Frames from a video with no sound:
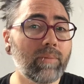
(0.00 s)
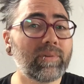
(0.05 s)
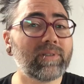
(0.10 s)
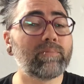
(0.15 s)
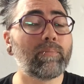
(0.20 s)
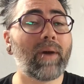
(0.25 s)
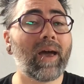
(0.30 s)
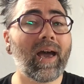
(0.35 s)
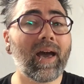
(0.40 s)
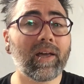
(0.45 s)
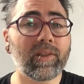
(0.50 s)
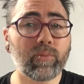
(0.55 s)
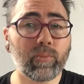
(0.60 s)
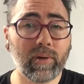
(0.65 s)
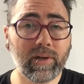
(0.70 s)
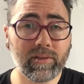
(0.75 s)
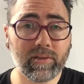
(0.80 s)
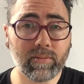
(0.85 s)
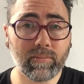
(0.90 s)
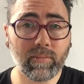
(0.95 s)
this pathway
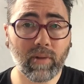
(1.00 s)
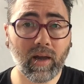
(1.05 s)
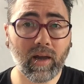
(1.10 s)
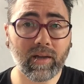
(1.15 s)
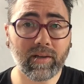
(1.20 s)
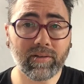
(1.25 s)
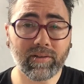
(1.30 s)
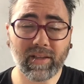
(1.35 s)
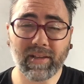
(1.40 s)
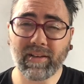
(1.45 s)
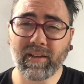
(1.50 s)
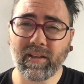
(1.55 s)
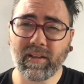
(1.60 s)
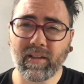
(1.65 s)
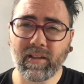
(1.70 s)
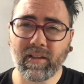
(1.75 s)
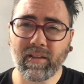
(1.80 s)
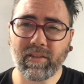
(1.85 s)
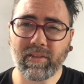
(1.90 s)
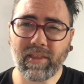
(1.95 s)
in their mind that
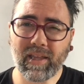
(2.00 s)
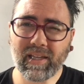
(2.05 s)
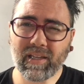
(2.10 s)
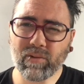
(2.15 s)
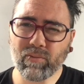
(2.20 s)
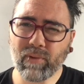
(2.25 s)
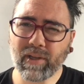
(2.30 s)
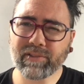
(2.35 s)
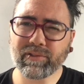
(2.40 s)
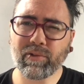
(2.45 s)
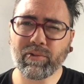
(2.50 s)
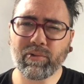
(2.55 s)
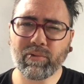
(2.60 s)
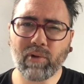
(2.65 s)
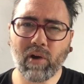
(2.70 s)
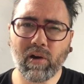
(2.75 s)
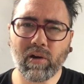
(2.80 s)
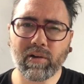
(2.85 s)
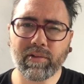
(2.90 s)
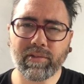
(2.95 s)
they can wrestle through
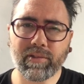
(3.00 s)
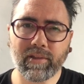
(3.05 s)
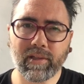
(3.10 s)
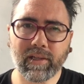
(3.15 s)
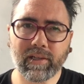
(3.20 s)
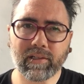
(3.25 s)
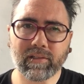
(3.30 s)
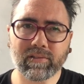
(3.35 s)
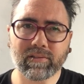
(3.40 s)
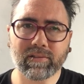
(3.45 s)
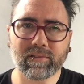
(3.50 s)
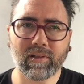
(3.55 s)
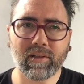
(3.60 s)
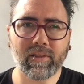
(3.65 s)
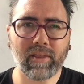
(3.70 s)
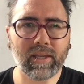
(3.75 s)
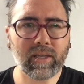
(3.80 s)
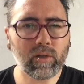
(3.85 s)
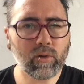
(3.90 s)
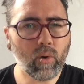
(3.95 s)
hard things,
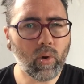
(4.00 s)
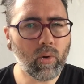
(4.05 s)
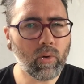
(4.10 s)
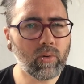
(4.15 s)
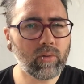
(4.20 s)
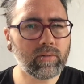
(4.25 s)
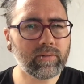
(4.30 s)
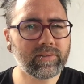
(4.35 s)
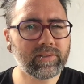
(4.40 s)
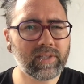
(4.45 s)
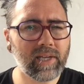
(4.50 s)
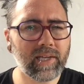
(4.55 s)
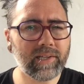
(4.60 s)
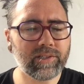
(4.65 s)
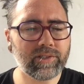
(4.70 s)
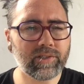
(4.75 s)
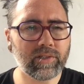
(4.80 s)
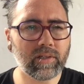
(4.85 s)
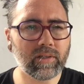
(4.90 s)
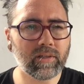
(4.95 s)
they can hold
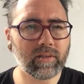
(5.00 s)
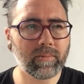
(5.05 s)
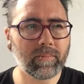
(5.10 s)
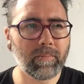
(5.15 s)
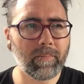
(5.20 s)
tension,